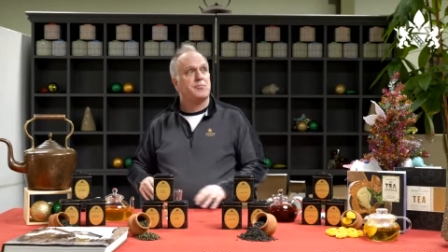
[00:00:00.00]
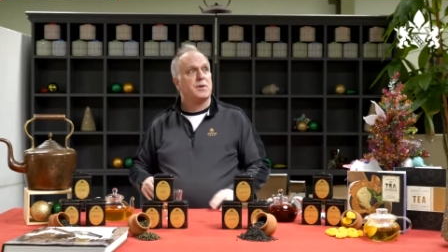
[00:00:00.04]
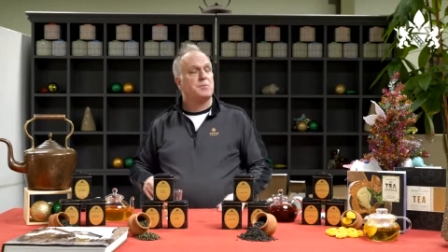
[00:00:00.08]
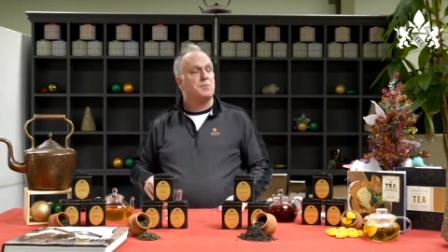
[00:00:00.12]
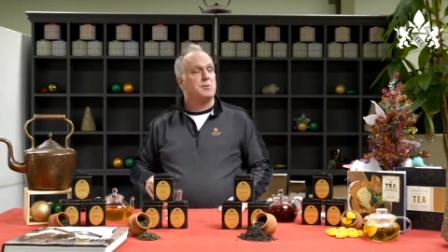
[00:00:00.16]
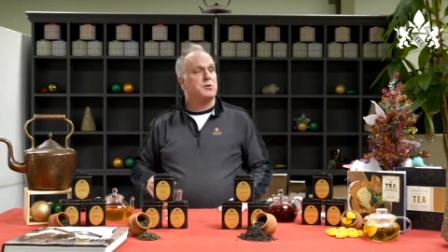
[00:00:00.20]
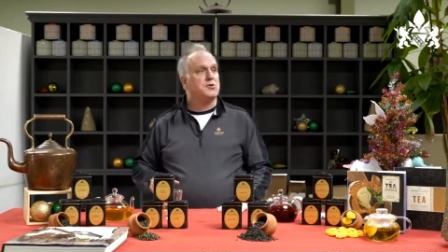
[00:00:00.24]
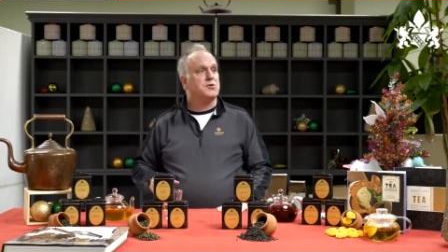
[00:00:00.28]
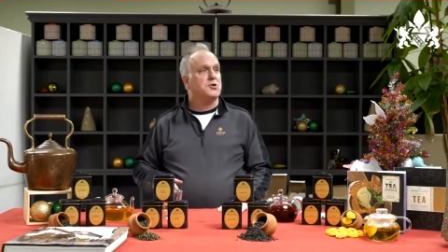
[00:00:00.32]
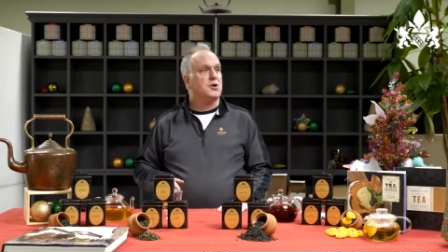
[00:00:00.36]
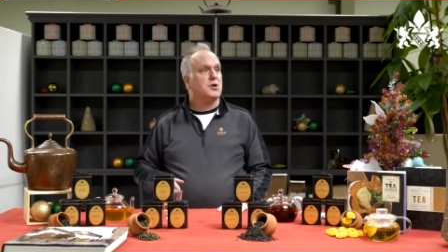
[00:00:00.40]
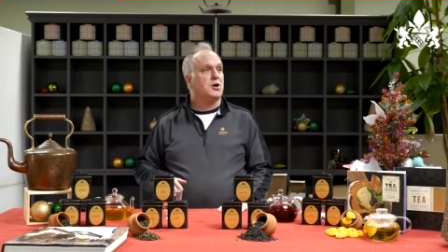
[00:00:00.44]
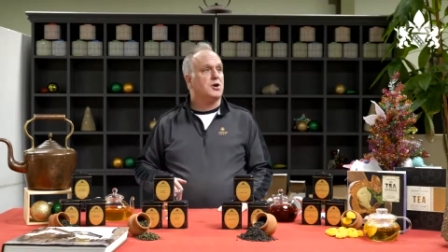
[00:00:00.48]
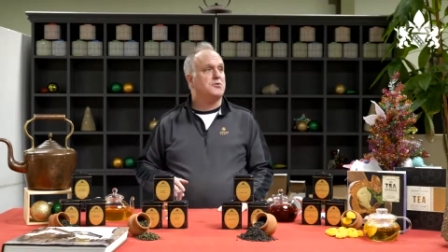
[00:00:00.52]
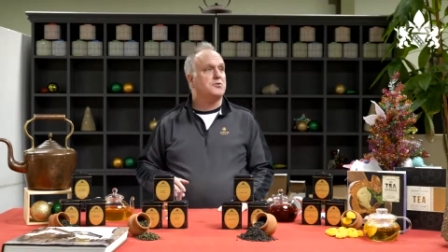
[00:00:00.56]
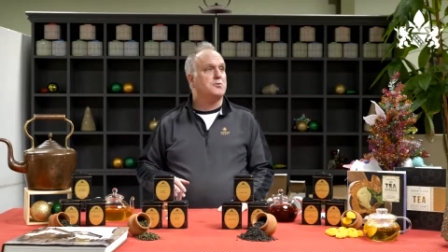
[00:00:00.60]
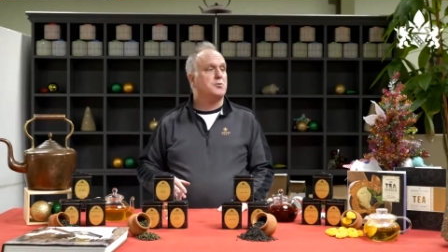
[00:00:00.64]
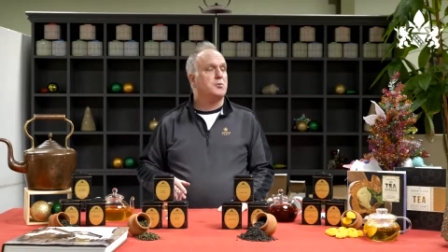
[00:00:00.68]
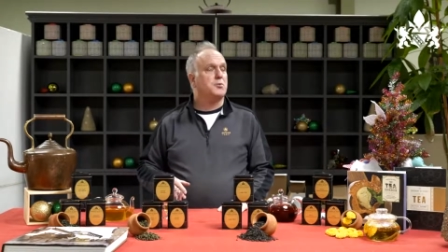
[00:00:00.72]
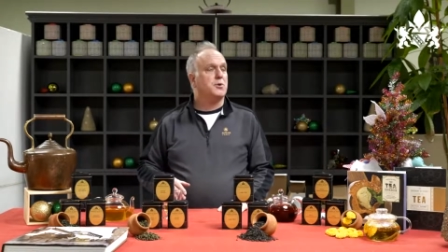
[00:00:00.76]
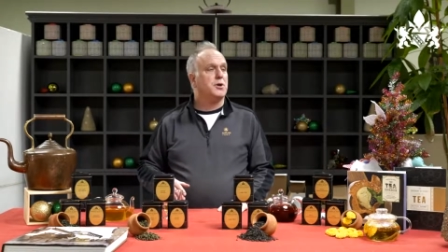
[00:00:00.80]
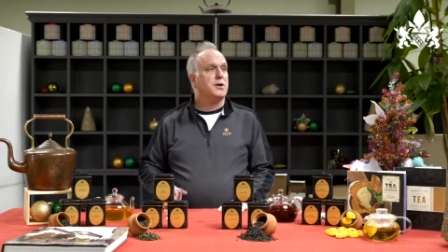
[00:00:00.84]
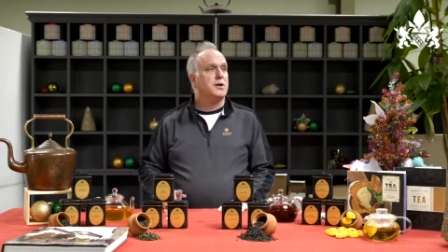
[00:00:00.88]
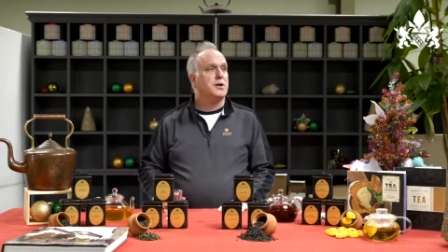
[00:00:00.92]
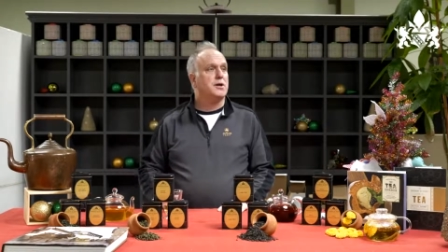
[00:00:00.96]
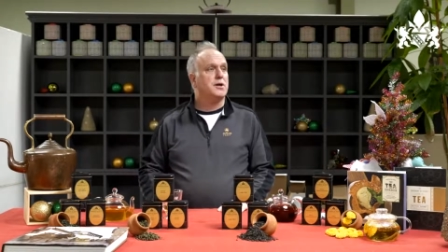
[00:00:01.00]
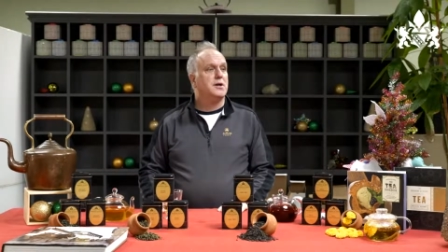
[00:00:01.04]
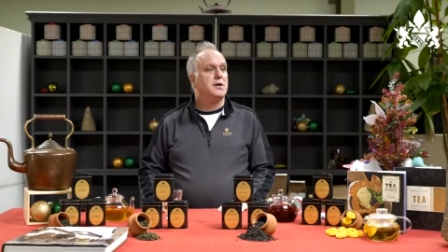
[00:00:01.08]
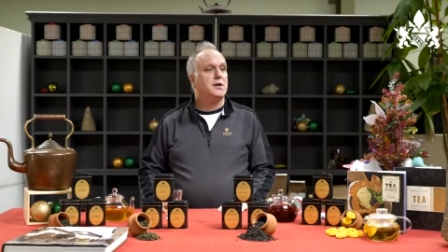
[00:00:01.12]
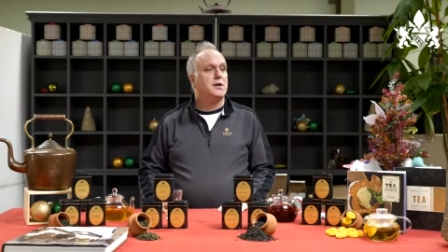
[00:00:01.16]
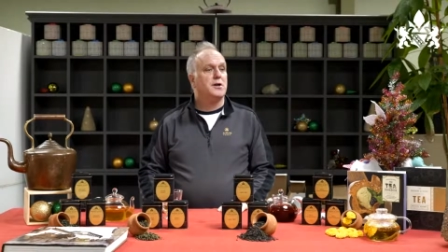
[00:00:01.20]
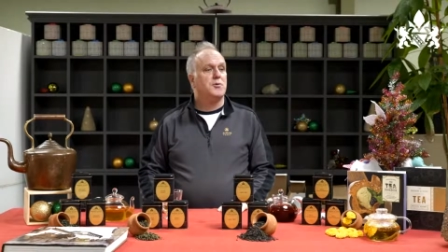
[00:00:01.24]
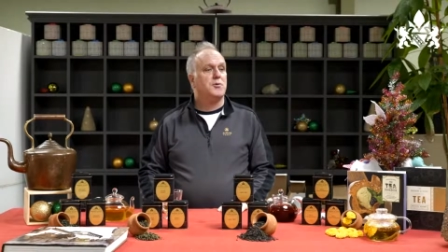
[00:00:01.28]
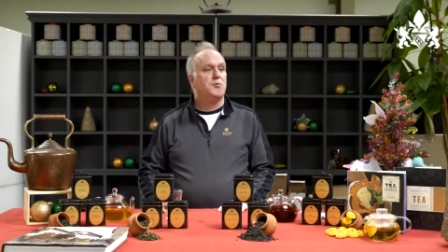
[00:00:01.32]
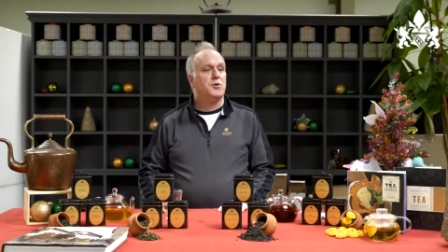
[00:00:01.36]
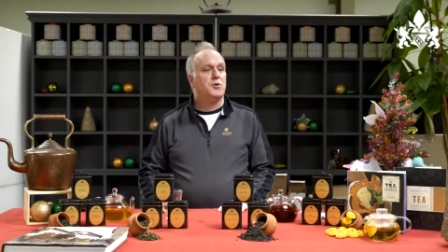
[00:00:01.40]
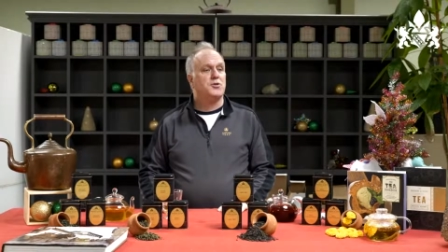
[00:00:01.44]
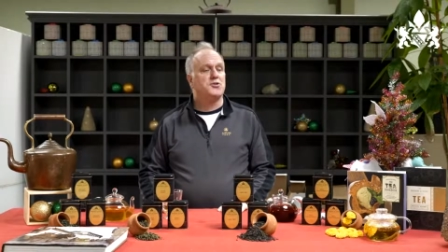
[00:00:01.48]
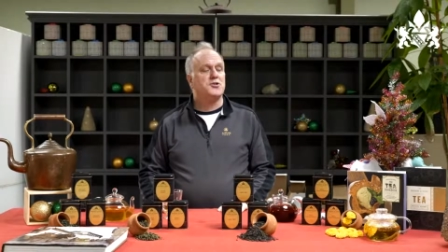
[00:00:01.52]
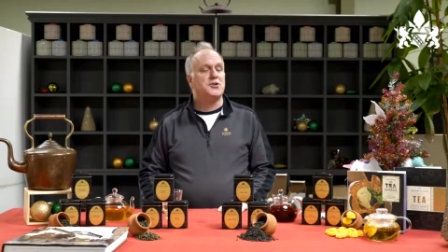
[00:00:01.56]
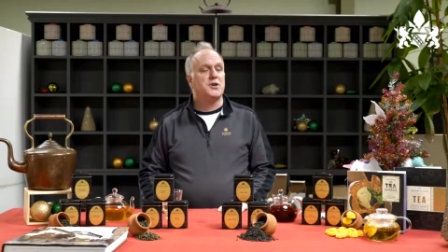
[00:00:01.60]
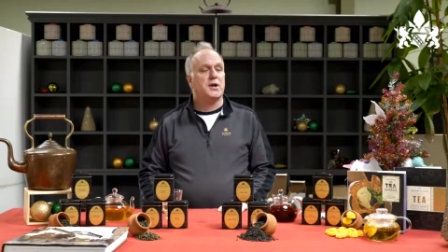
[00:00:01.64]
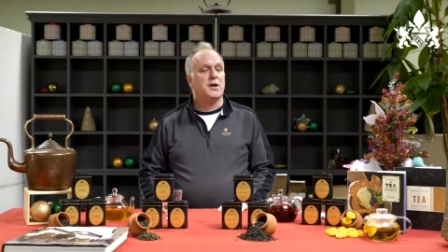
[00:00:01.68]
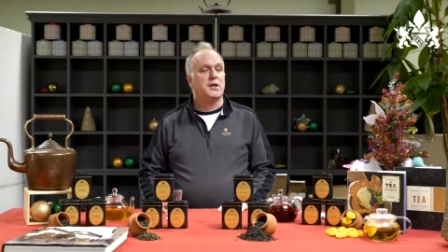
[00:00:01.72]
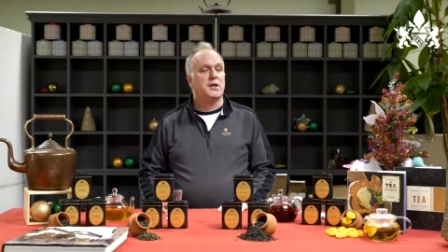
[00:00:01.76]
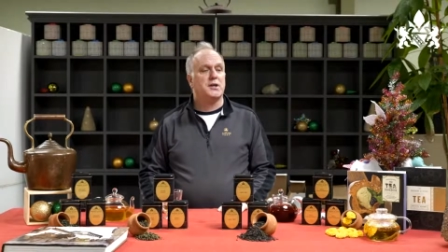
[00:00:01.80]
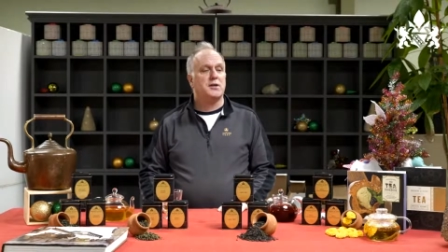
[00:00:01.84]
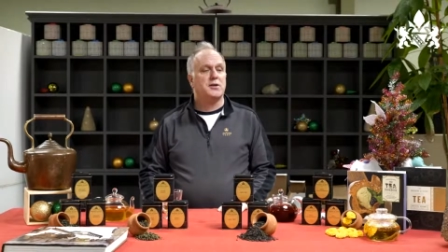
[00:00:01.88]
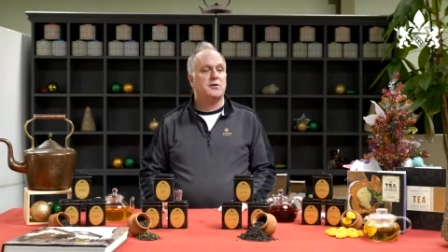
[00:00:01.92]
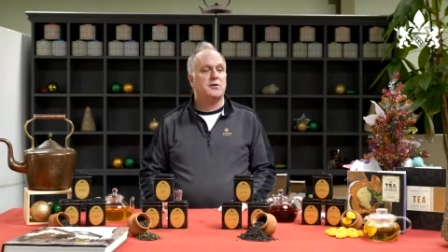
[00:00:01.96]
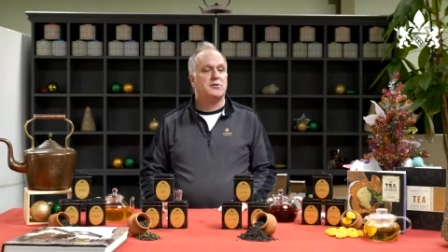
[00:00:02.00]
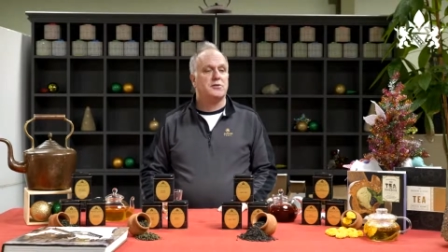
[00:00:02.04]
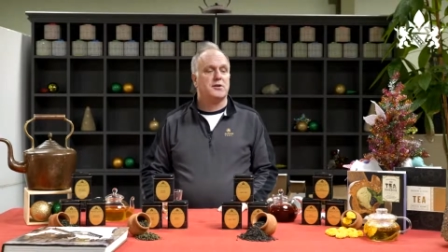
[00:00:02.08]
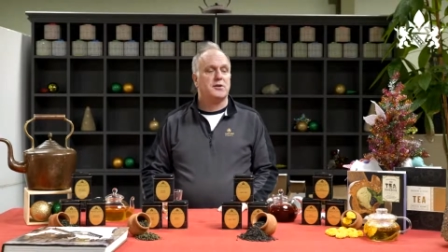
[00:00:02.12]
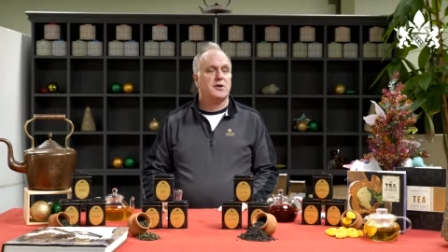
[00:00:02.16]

brick with Chinese characters